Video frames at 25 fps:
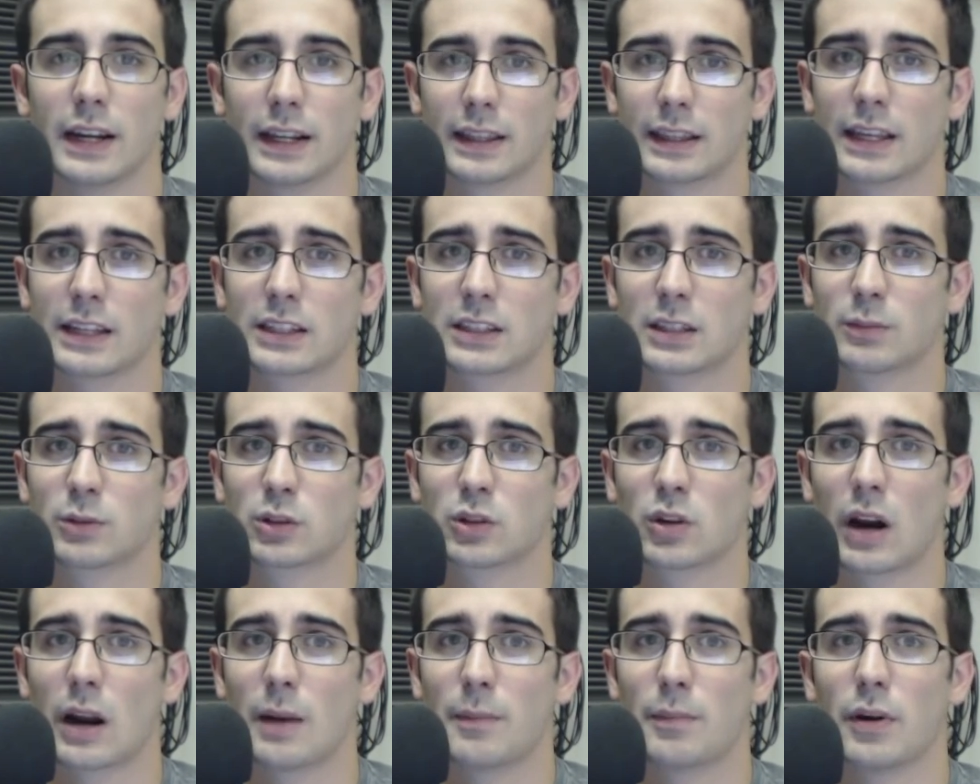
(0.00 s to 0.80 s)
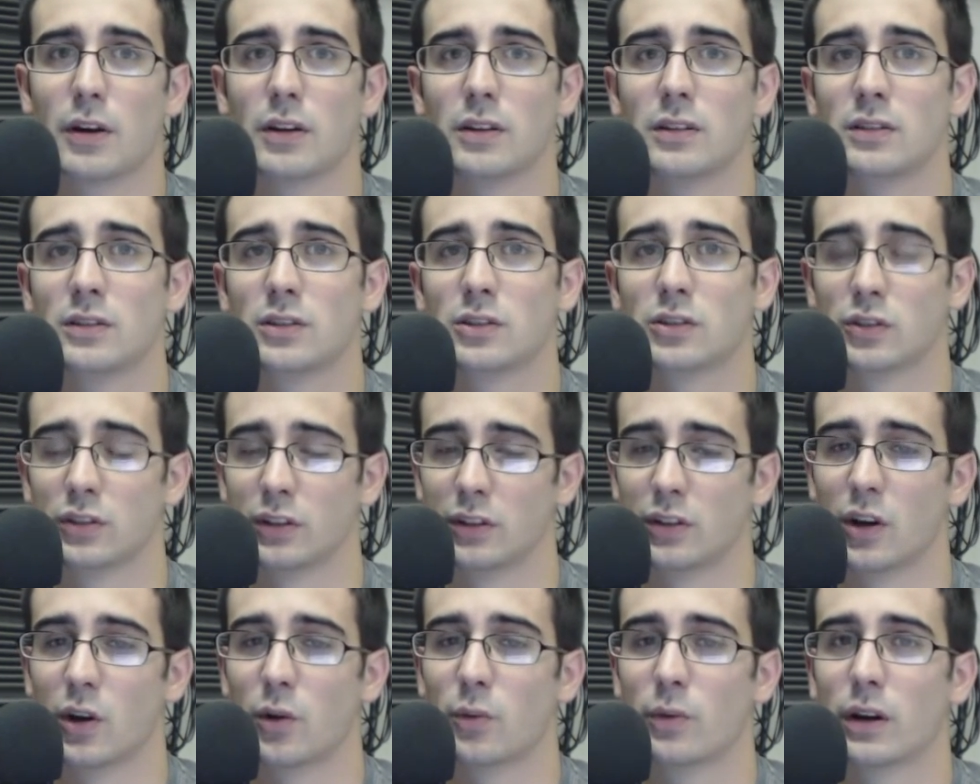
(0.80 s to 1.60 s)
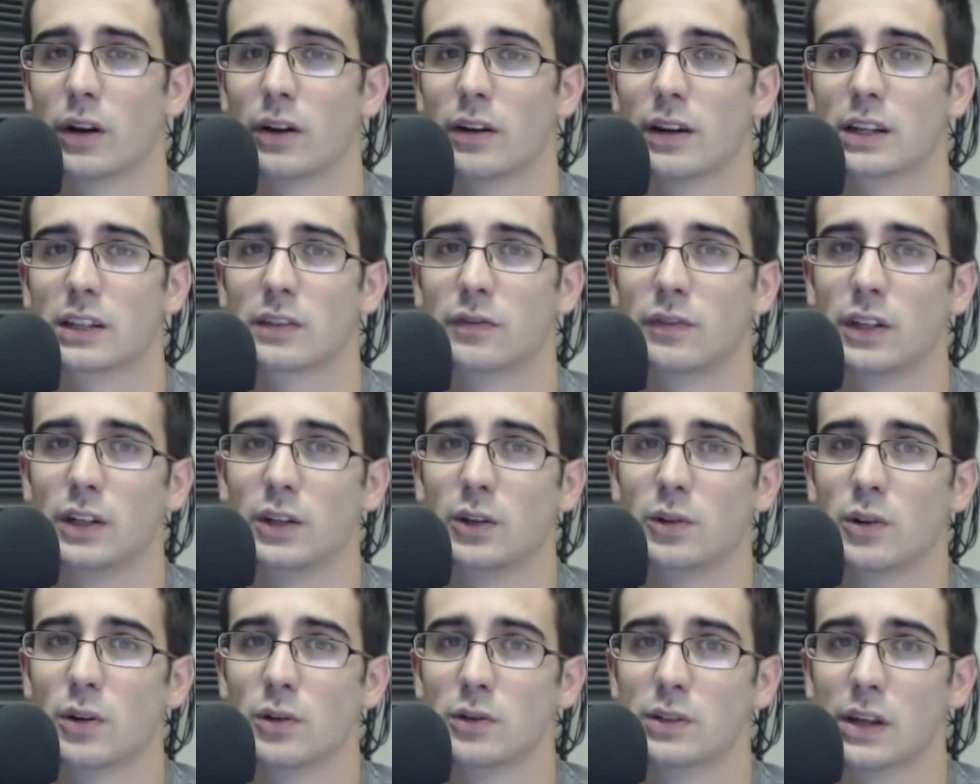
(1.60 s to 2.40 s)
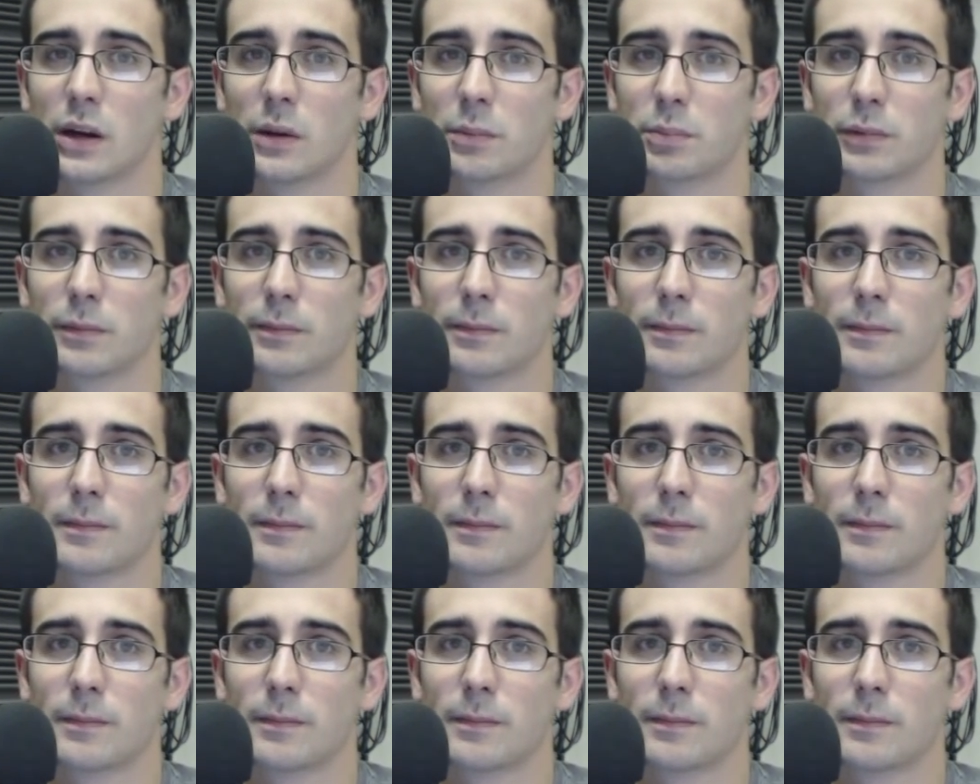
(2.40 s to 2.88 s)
Hit that subscribe button so you know when our next video goes up.